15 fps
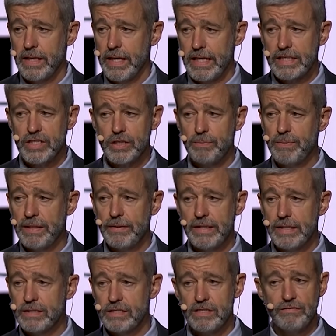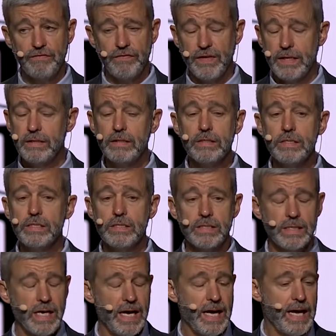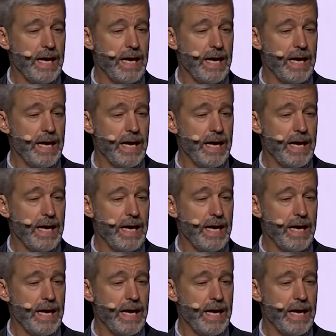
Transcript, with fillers: experienced fears